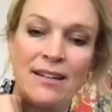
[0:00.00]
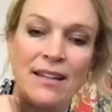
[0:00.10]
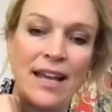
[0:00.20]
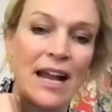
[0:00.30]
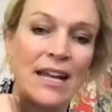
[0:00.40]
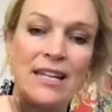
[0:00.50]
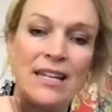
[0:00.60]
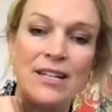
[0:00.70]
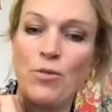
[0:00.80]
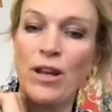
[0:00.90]
Like I
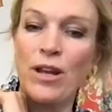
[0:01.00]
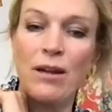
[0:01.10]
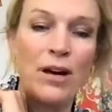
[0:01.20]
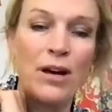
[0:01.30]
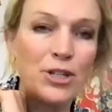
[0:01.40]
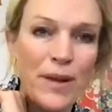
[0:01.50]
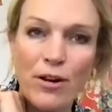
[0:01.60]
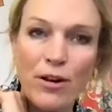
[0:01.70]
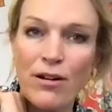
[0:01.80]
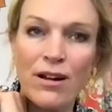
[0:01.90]
need to work in a much
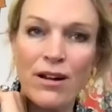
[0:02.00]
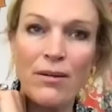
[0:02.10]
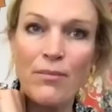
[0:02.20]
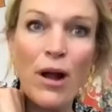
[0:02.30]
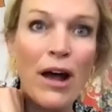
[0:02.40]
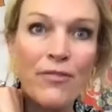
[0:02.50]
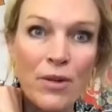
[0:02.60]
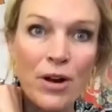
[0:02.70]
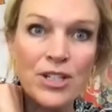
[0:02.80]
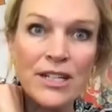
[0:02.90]
bigger profit
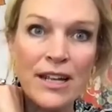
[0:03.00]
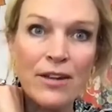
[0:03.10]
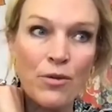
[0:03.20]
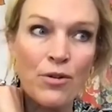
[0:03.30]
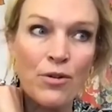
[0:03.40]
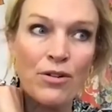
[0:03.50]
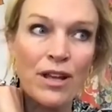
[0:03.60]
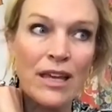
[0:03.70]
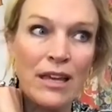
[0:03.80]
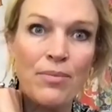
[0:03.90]
margin in order to
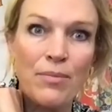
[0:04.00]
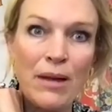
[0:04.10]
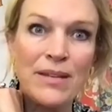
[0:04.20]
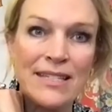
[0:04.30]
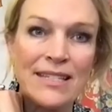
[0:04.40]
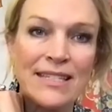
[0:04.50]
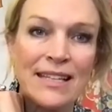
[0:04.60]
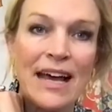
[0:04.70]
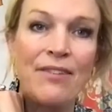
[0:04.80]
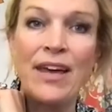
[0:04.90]
keep my business alive.